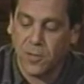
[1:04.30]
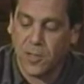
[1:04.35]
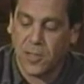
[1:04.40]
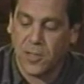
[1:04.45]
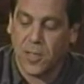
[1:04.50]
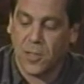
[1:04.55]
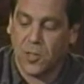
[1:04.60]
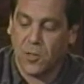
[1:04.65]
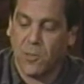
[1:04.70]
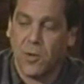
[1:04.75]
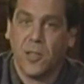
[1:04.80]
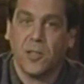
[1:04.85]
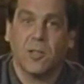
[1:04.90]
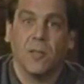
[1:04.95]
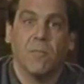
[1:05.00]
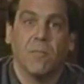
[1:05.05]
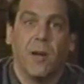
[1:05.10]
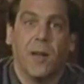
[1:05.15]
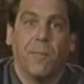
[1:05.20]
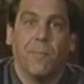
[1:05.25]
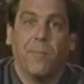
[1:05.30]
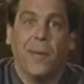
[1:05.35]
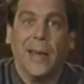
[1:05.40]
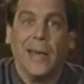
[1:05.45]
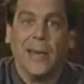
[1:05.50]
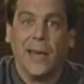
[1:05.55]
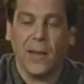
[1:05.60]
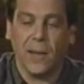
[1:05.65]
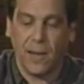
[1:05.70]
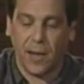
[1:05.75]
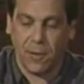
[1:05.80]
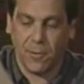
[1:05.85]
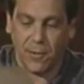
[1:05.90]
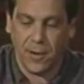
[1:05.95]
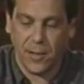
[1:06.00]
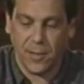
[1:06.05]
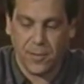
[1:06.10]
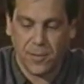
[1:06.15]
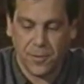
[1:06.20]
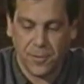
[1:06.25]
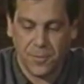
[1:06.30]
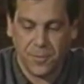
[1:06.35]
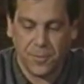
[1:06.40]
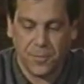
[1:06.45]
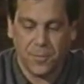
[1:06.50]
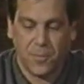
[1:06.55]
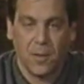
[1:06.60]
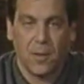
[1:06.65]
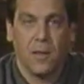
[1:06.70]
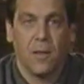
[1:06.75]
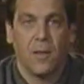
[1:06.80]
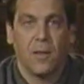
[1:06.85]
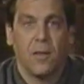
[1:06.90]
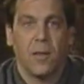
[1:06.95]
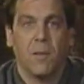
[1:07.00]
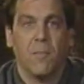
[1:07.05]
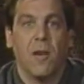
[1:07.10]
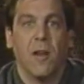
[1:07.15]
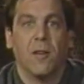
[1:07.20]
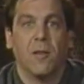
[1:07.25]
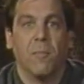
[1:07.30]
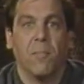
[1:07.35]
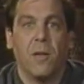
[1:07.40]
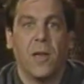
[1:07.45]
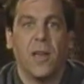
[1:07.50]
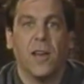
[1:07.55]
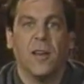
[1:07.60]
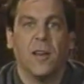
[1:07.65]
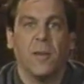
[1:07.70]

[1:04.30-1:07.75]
the situation by bending light rays. The amount of bend